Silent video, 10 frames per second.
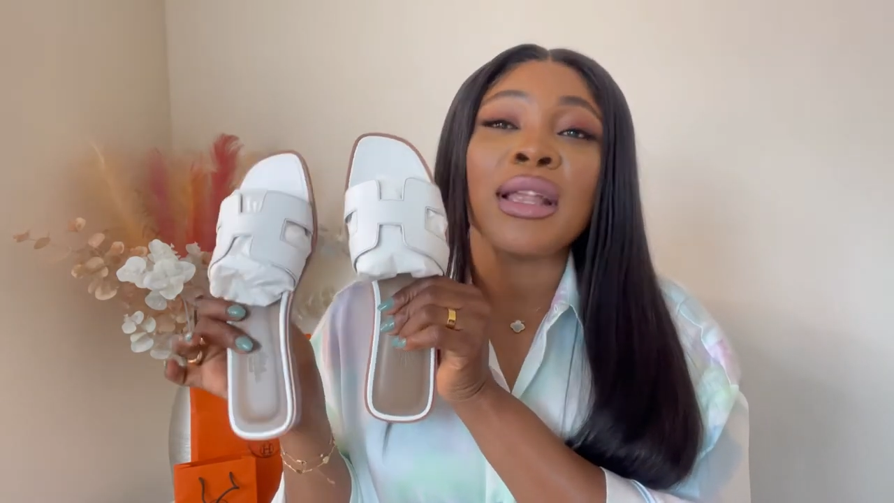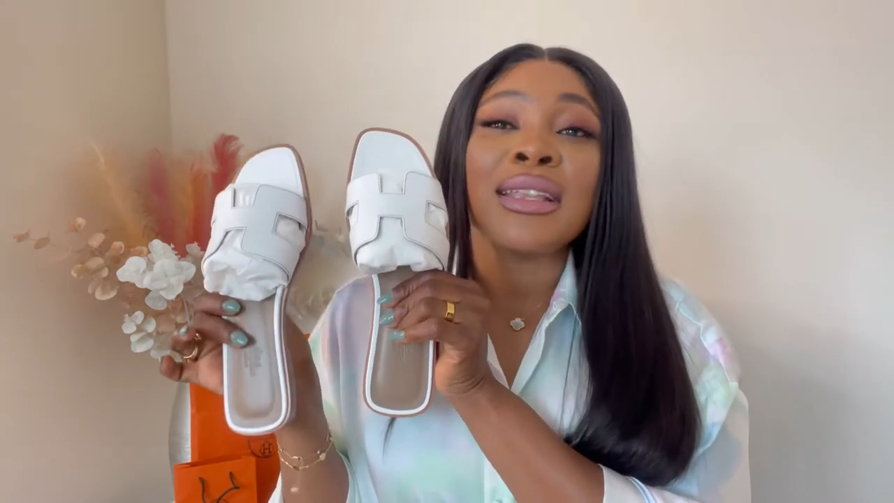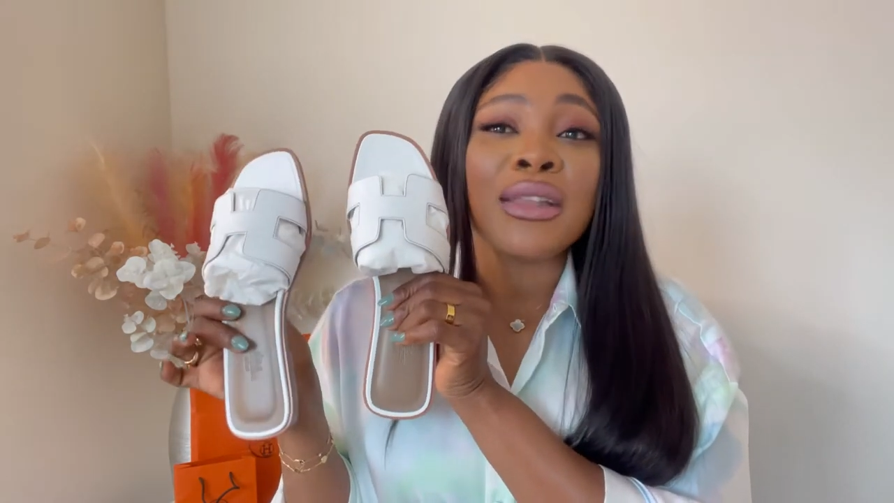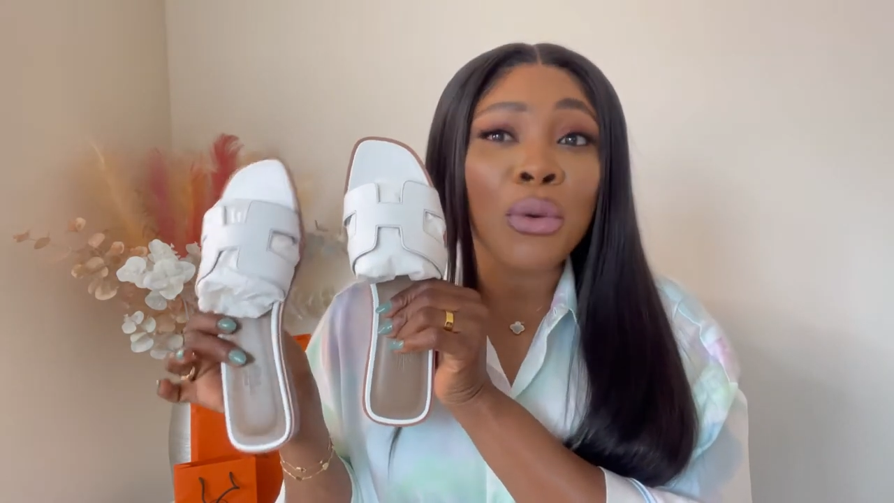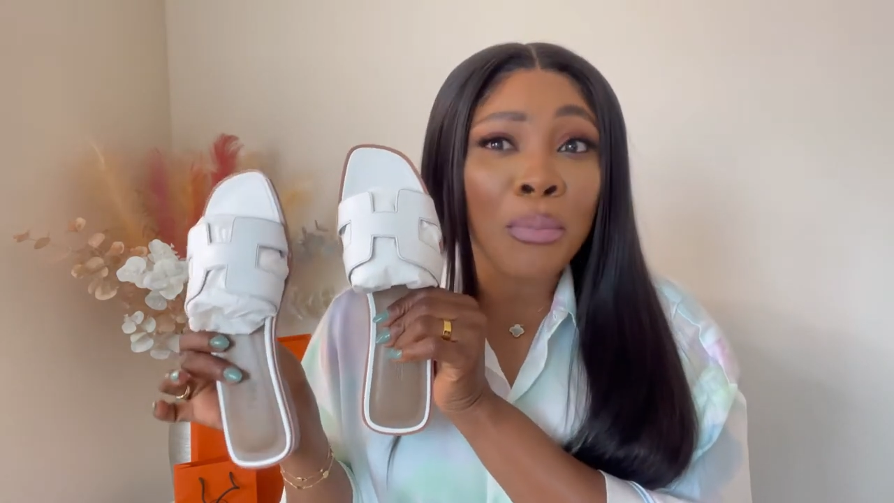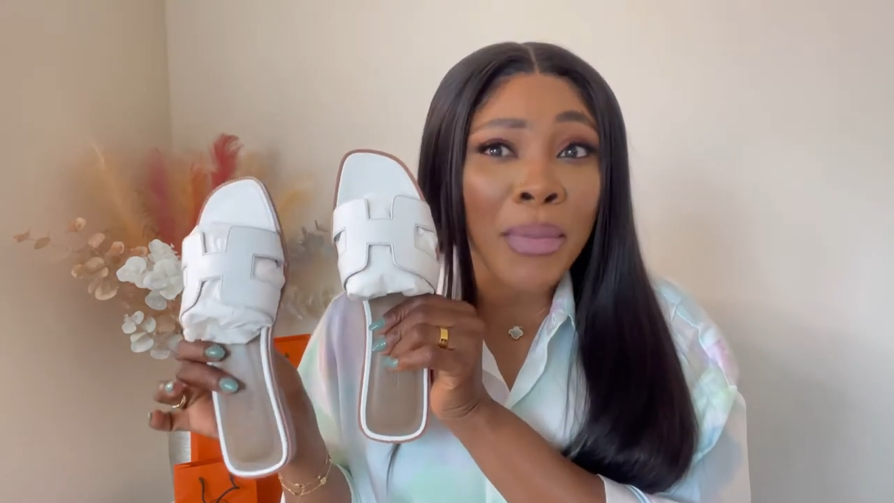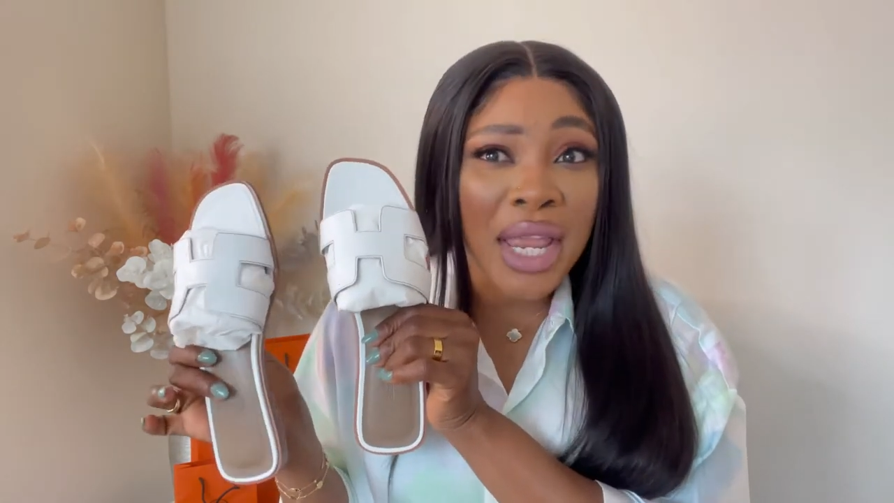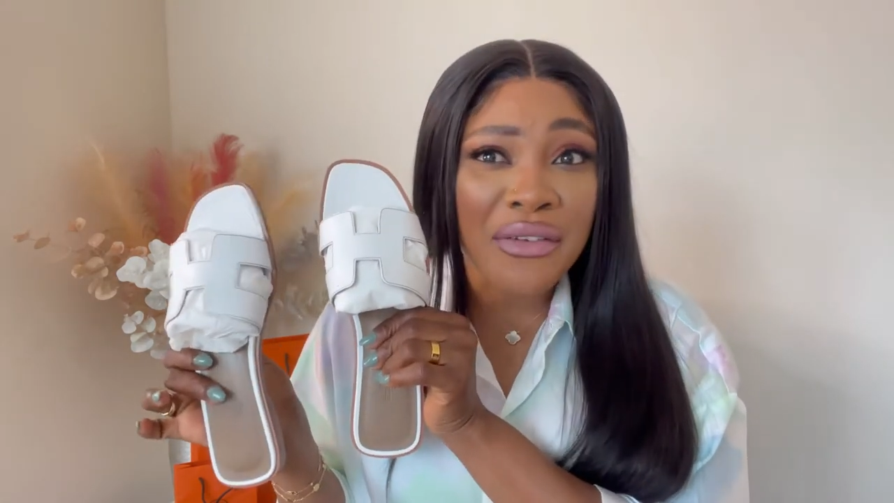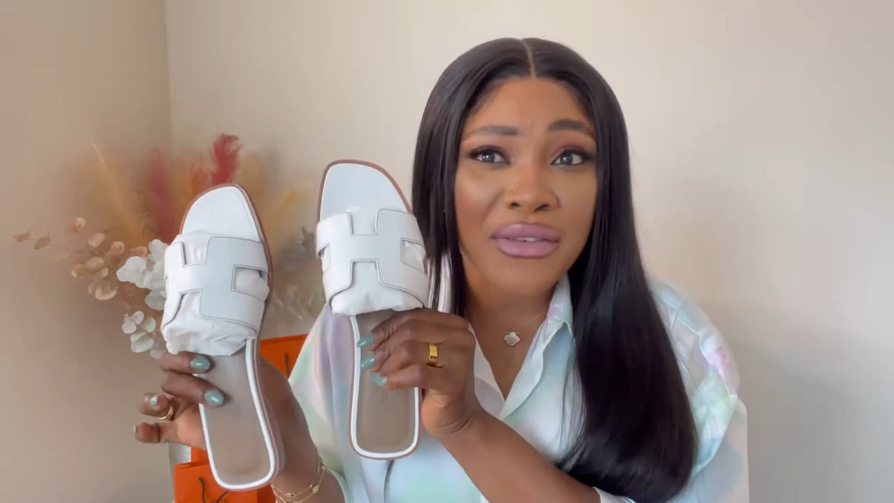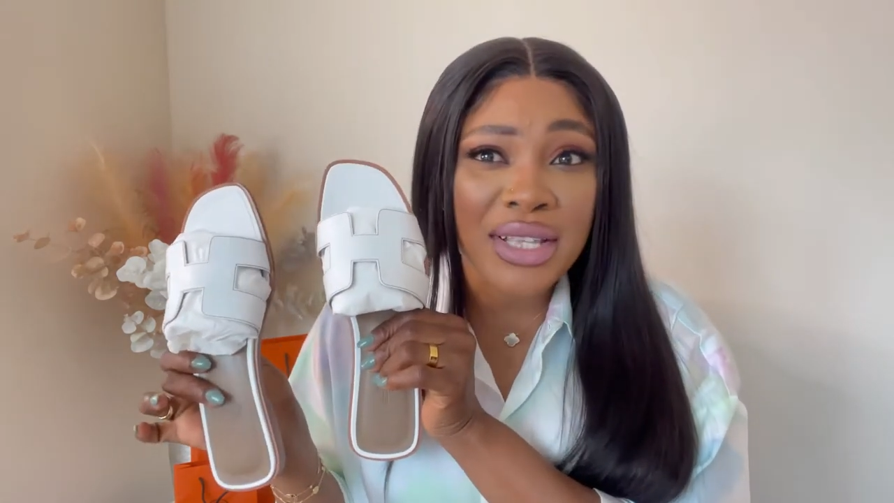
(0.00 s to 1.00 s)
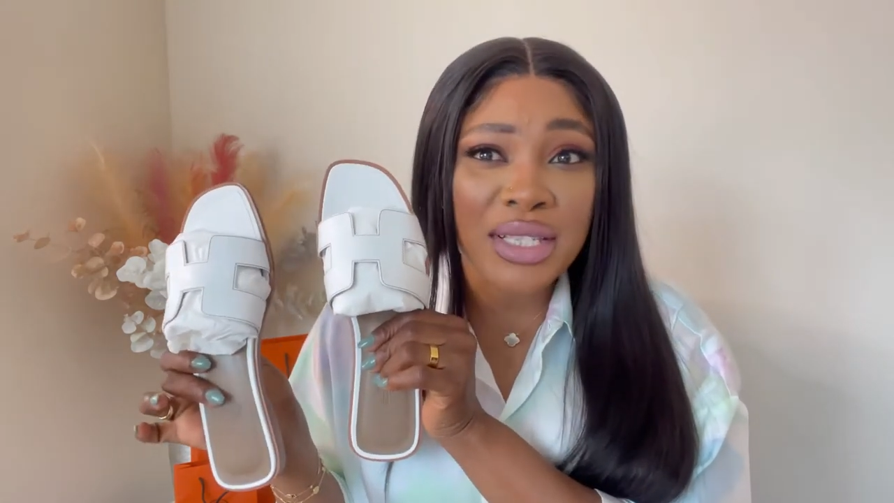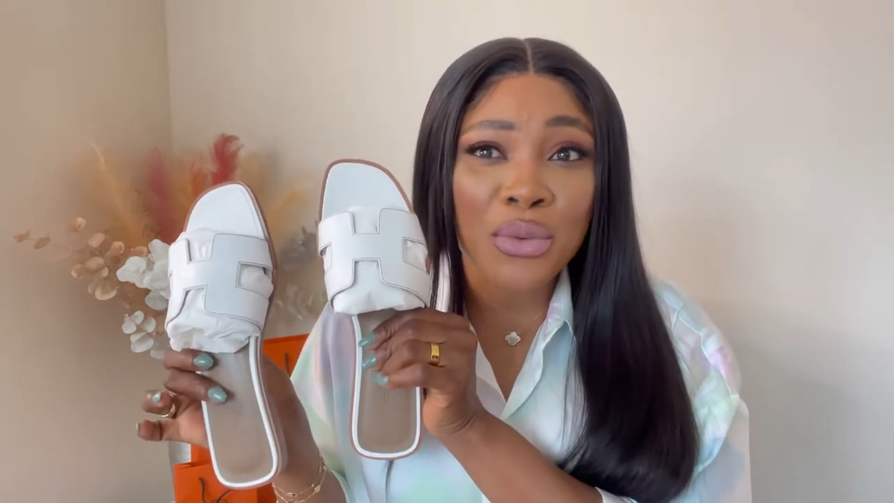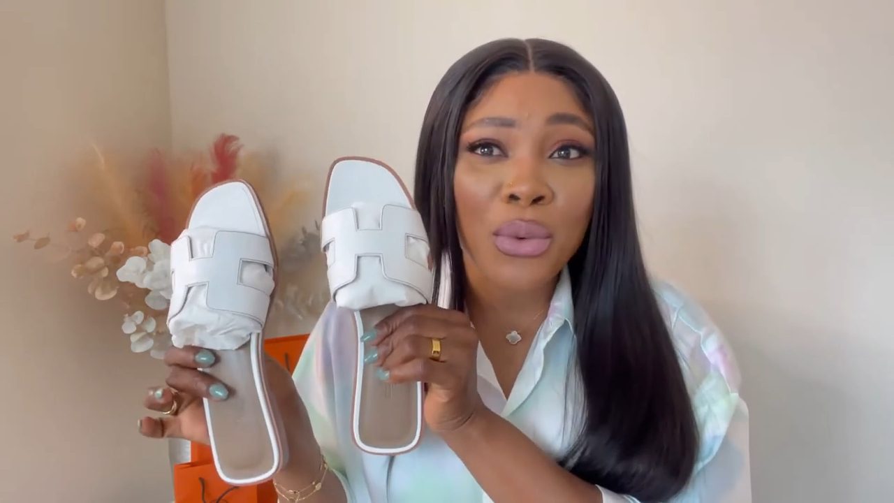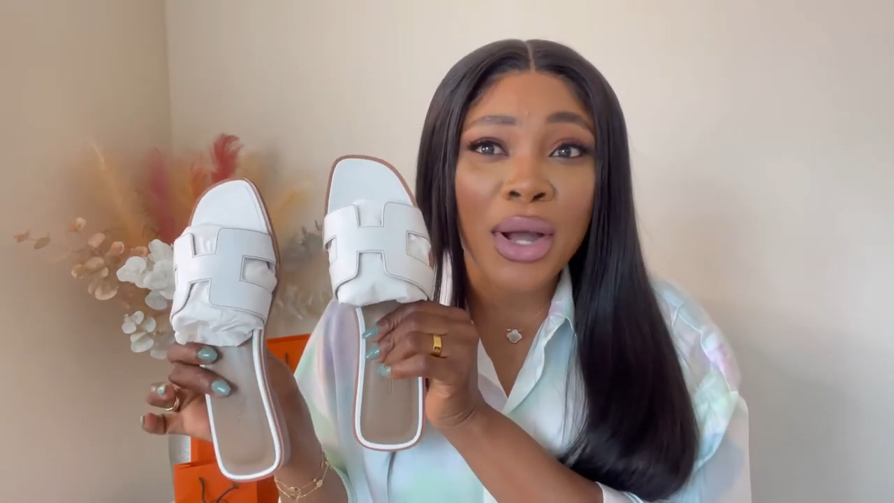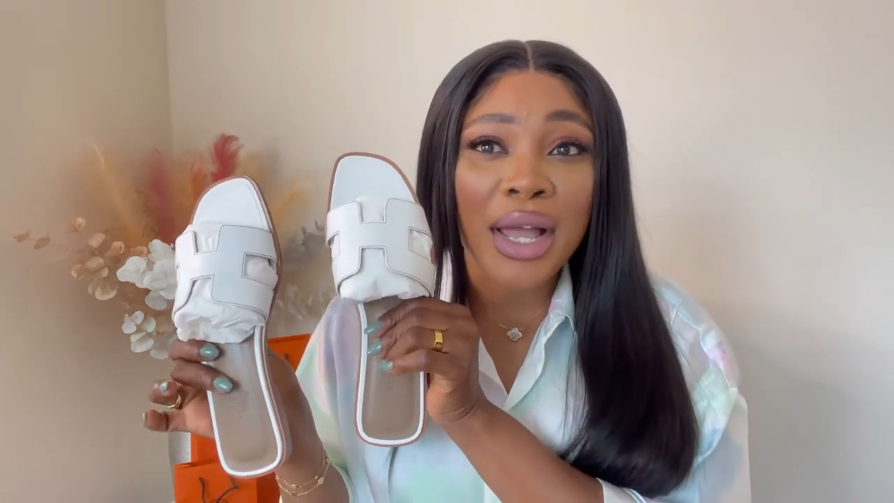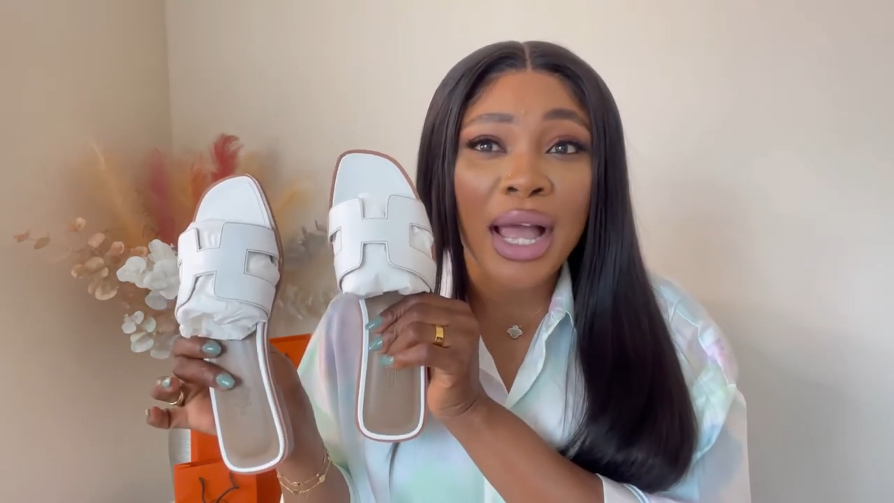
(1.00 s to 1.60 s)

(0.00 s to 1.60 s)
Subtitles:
The main reason why